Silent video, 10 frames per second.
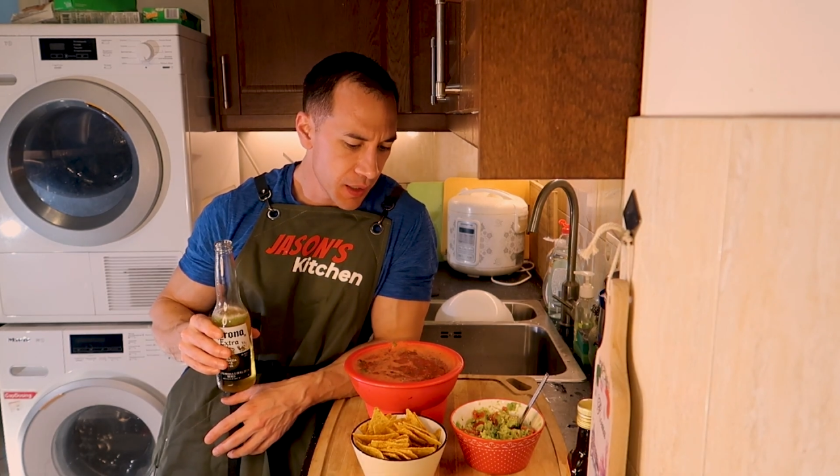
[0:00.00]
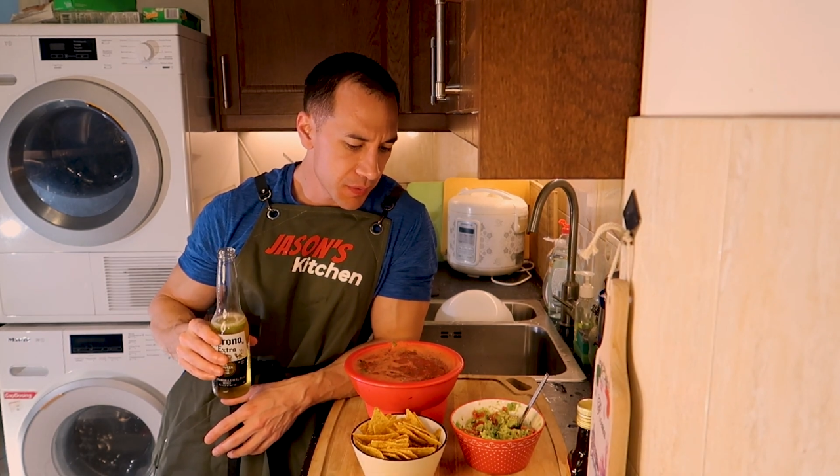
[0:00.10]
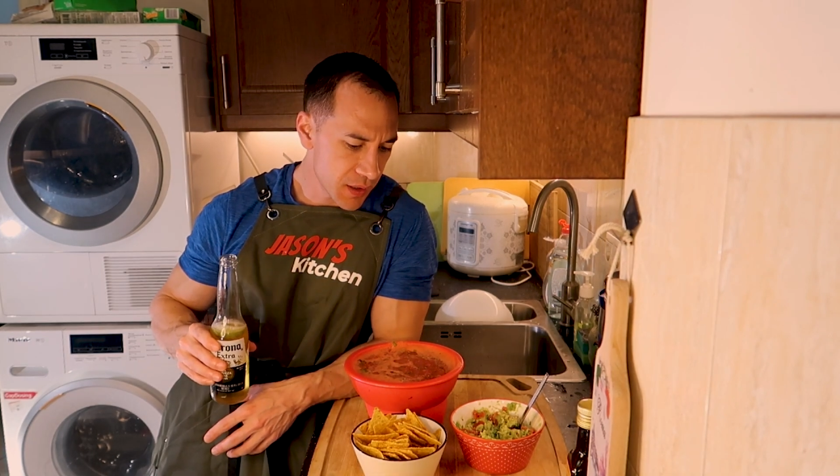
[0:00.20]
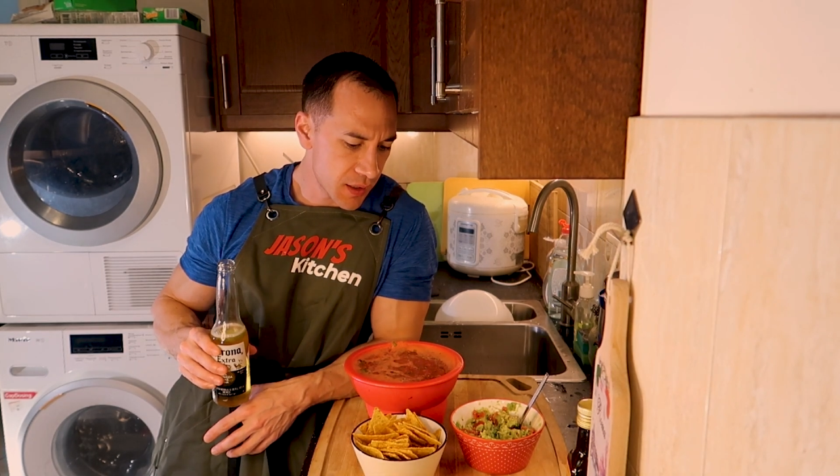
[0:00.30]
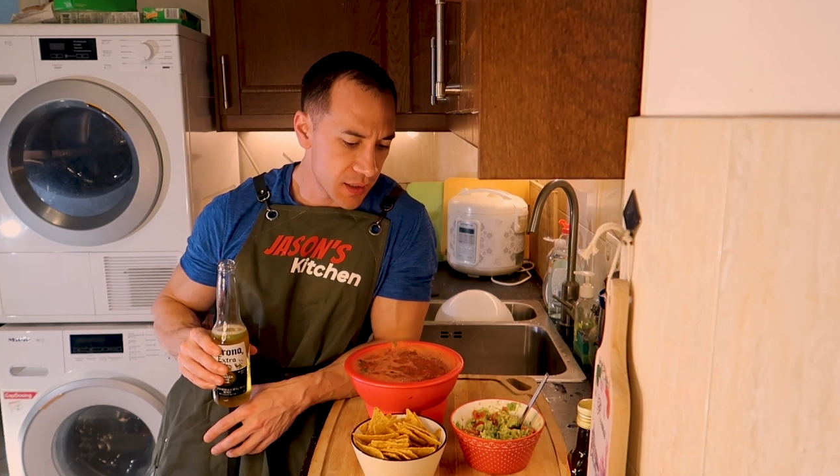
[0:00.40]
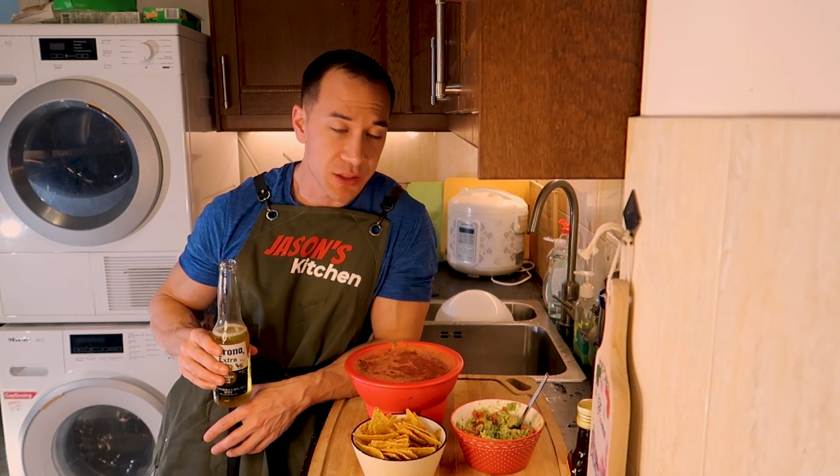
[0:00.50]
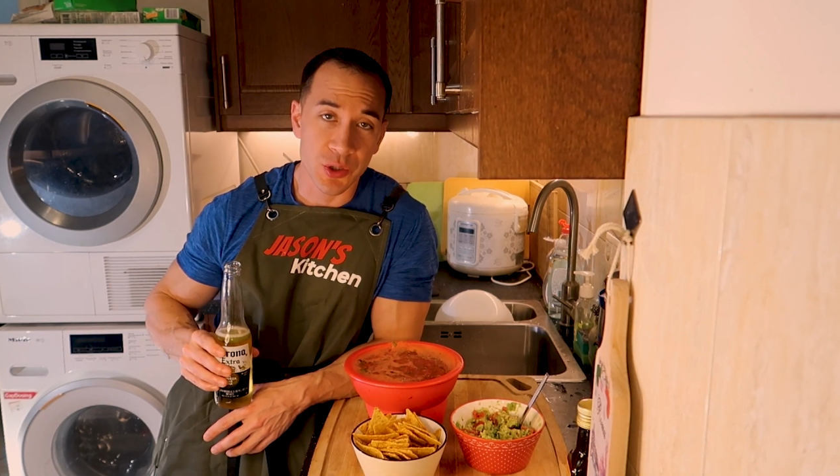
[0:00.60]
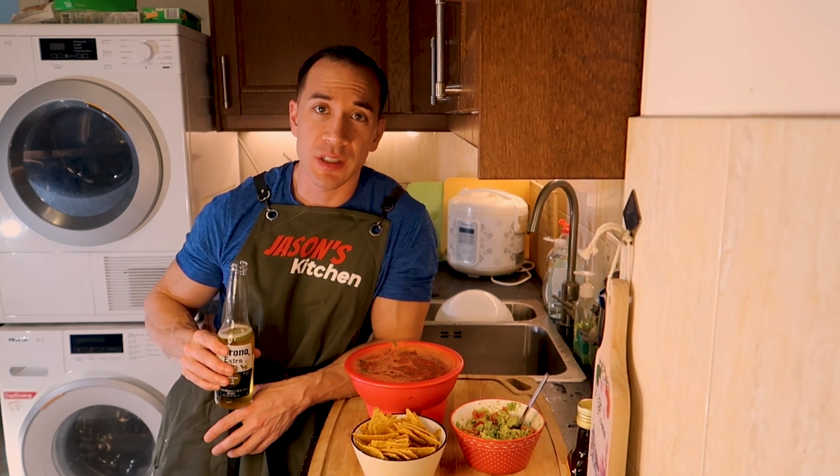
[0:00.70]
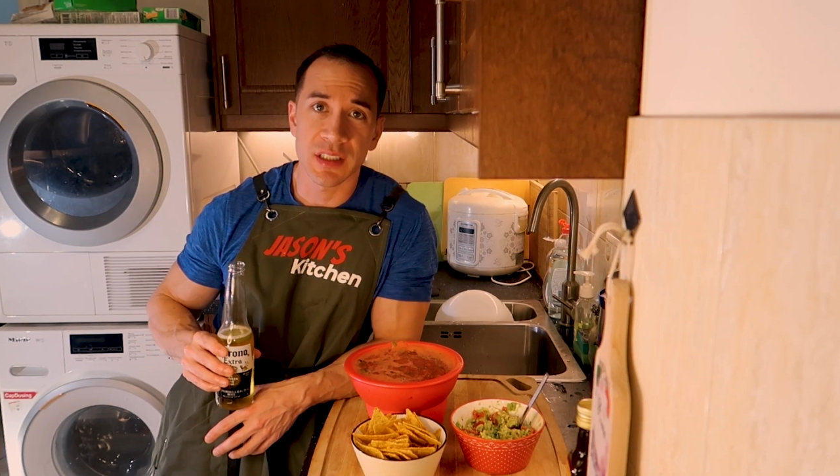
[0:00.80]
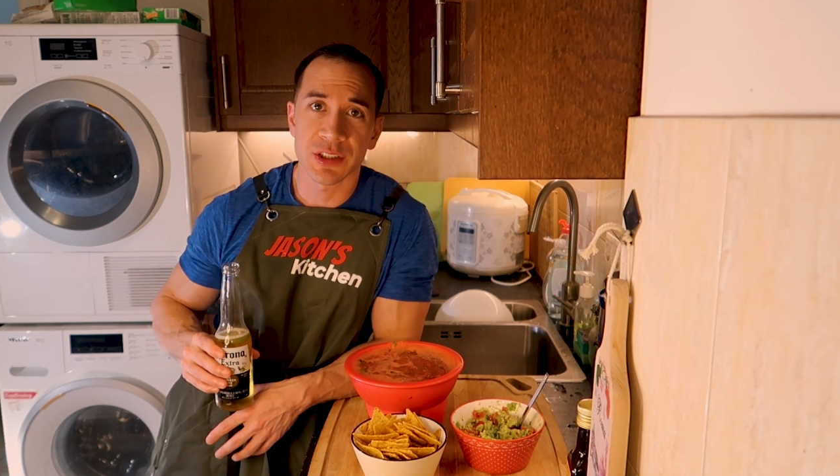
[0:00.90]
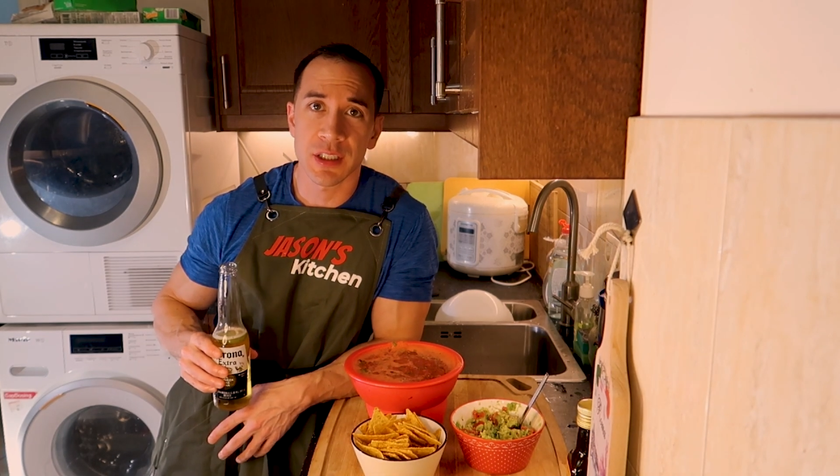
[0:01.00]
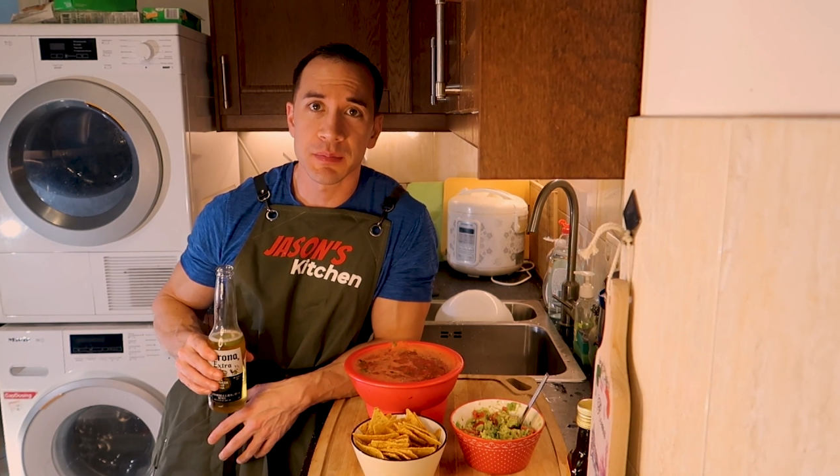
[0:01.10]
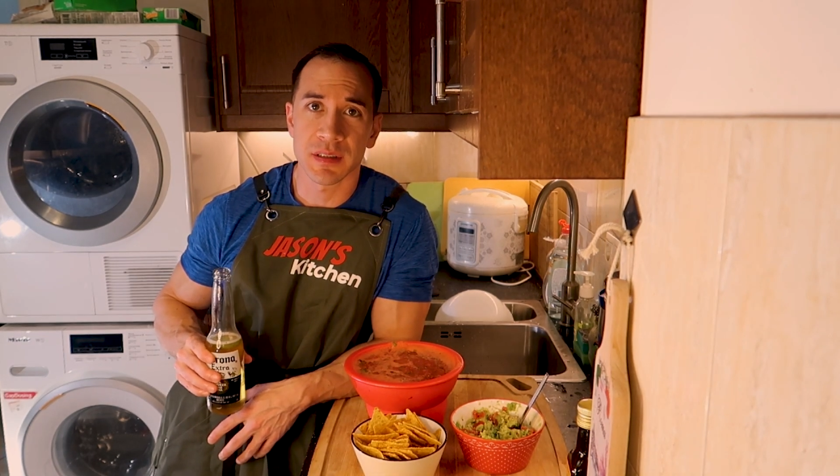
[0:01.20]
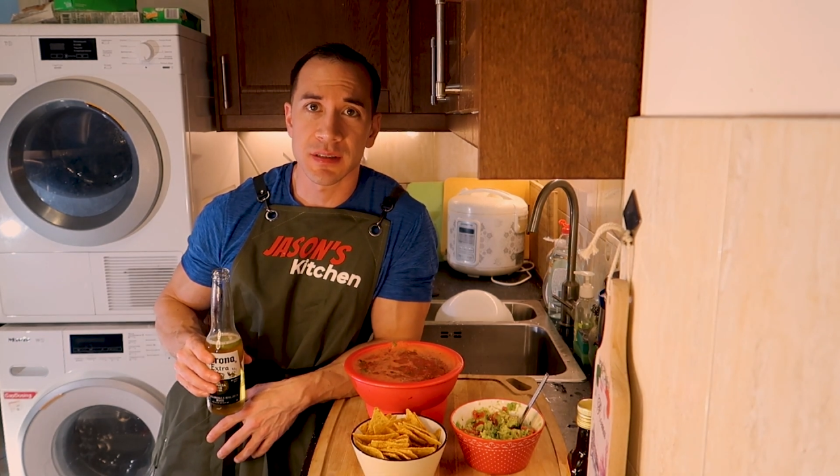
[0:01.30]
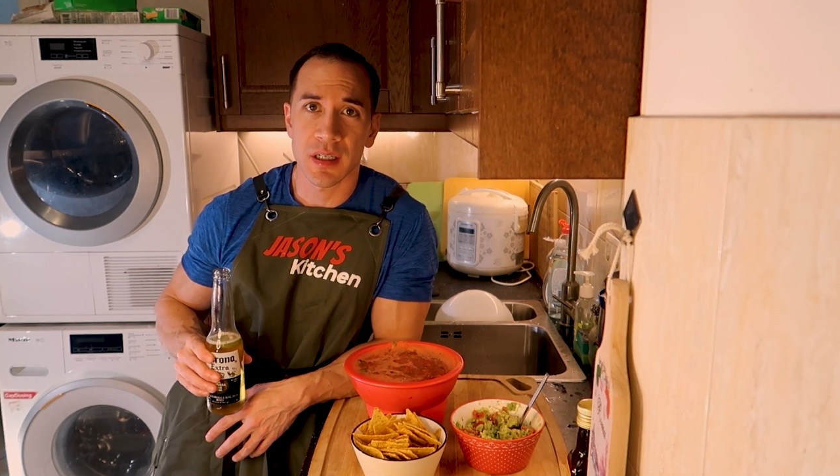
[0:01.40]
I'm gonna enjoy these
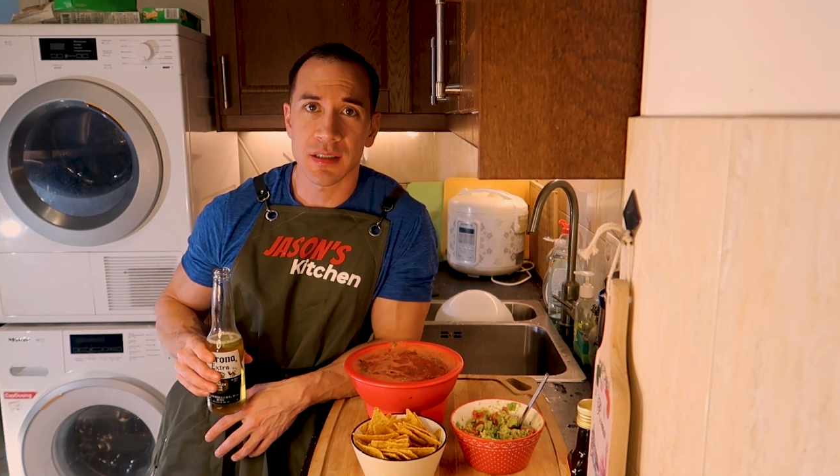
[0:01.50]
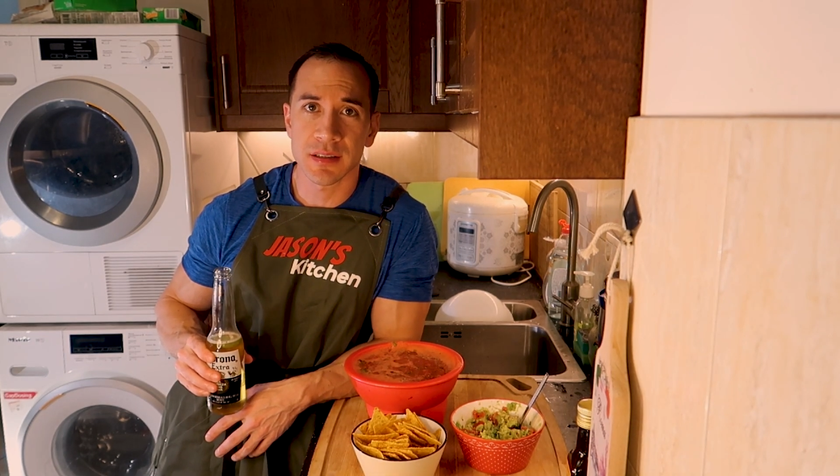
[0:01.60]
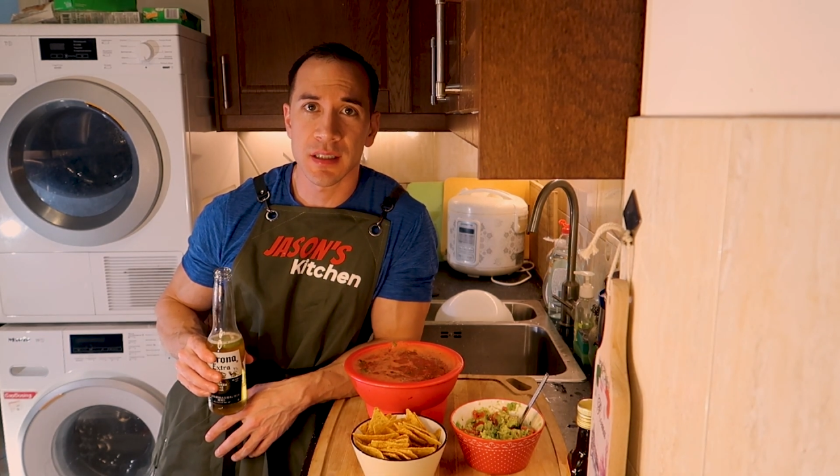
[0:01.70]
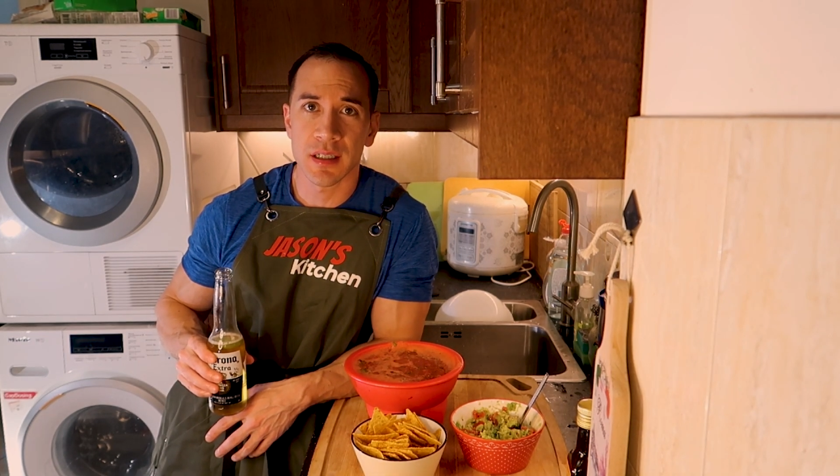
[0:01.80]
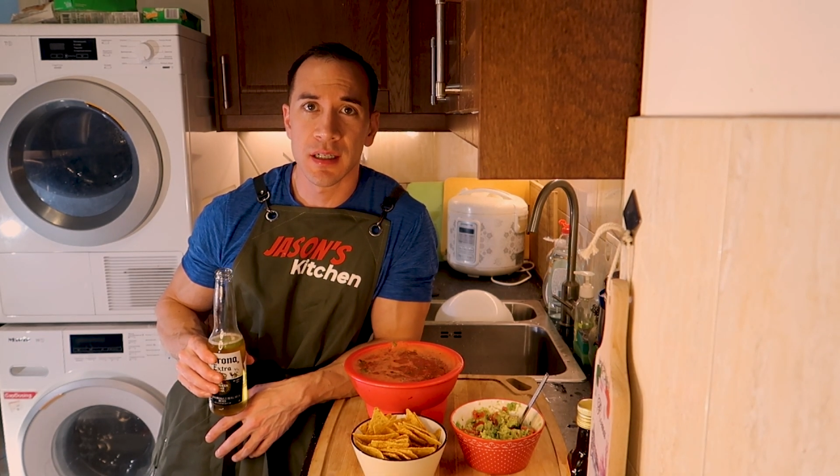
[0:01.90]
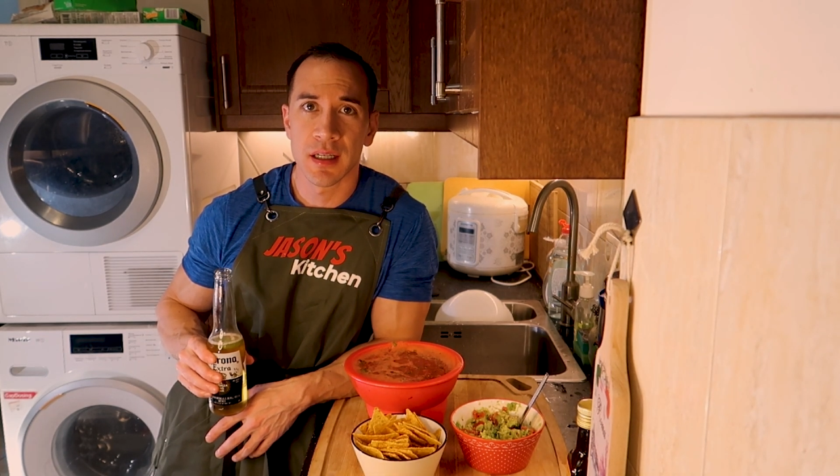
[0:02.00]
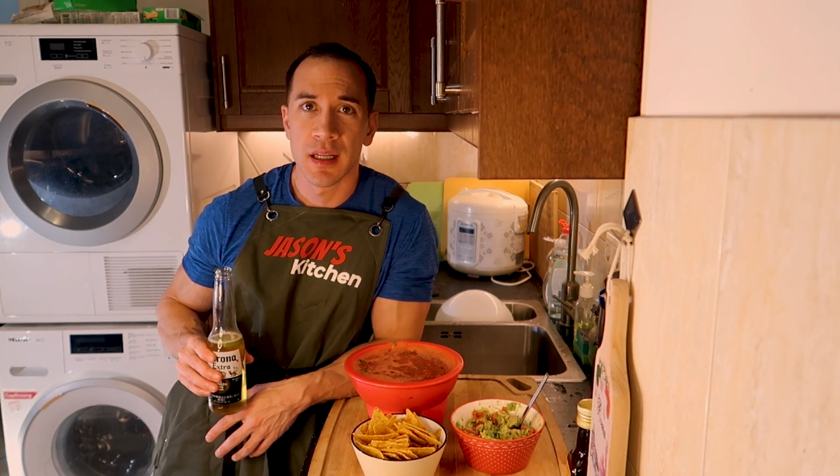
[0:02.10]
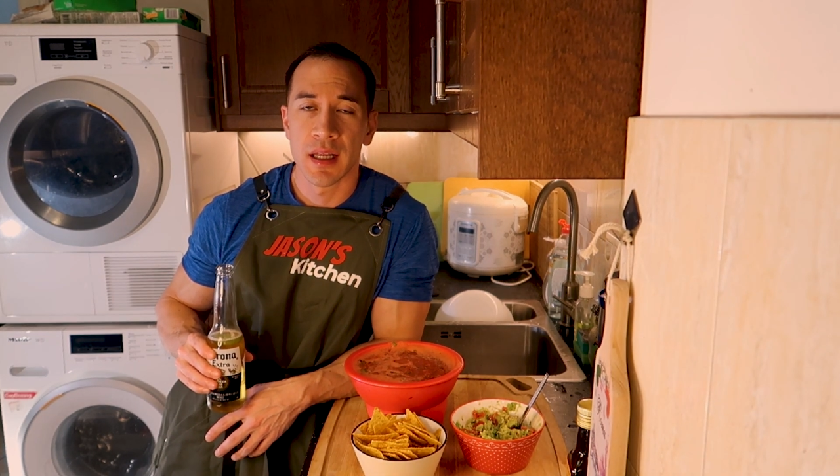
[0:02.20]
chips and salsa,